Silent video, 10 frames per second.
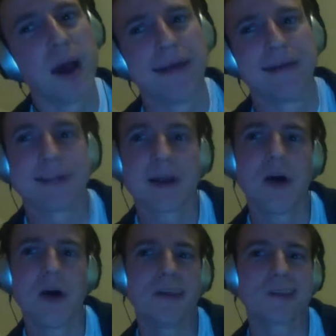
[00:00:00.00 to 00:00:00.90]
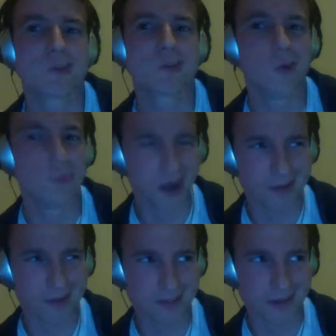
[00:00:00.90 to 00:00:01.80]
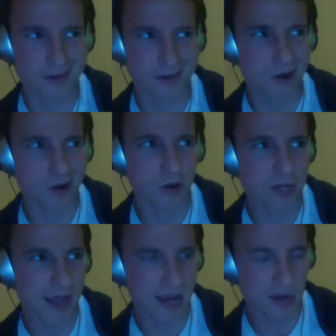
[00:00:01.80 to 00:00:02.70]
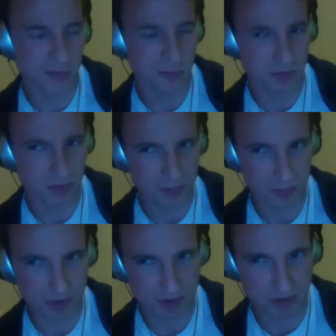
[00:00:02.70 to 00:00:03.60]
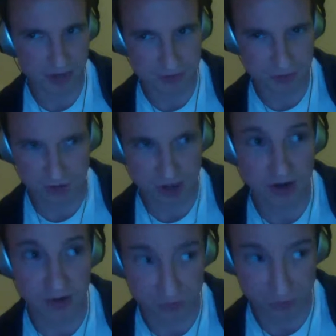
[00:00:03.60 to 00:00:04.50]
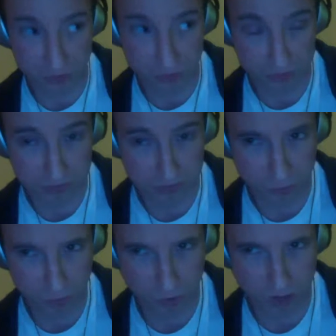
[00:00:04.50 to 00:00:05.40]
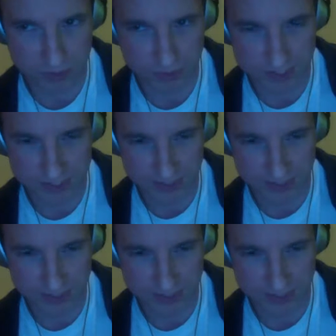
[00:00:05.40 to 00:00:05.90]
I was like, oh, that's cool. But I was like going to hang out with like my friends, none of whom watch wrestling,